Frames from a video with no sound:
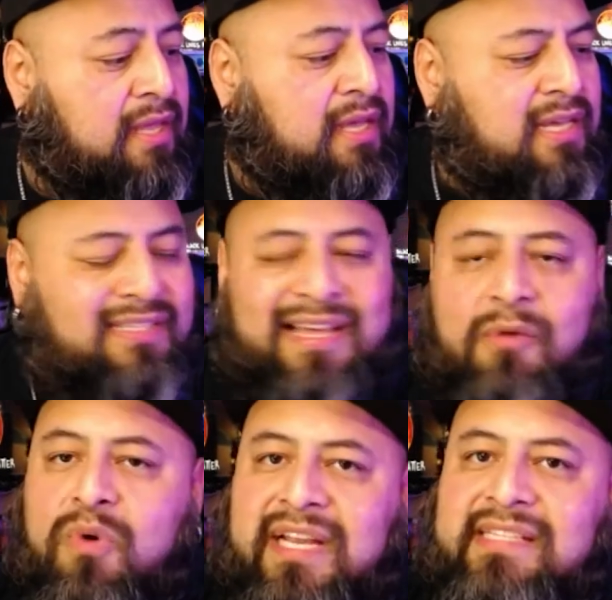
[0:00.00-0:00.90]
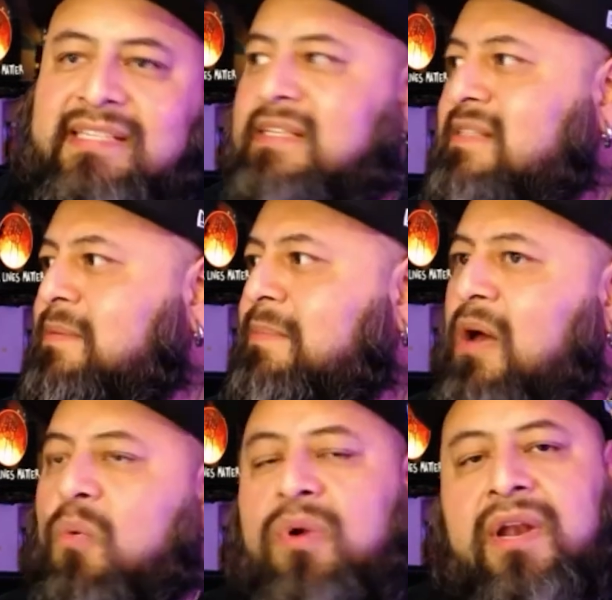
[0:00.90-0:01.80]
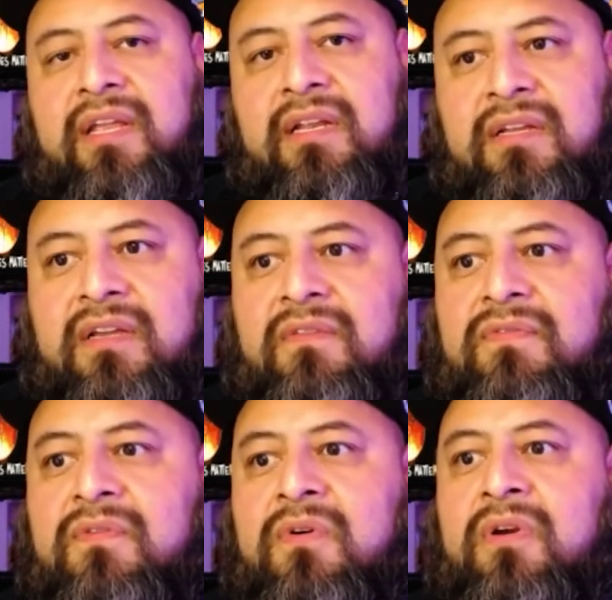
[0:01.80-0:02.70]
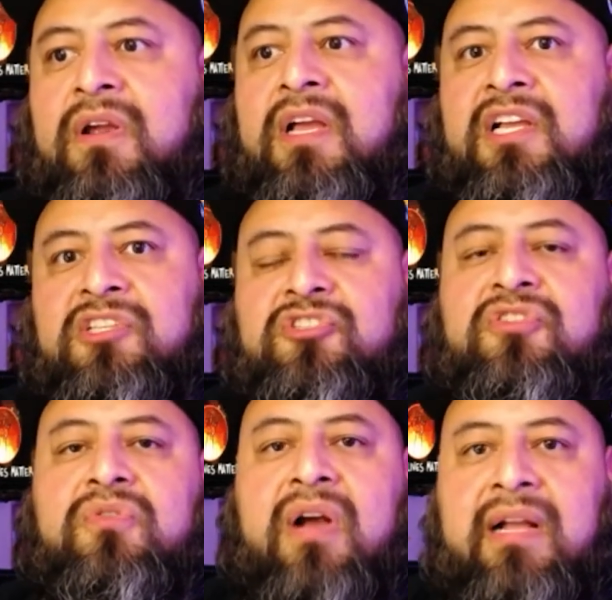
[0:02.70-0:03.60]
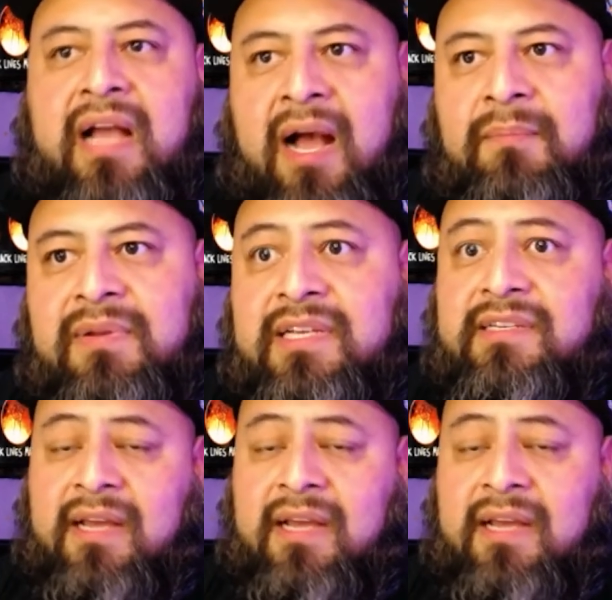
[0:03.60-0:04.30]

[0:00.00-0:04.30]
It's like, what is this about? What are you looking for to accomplish?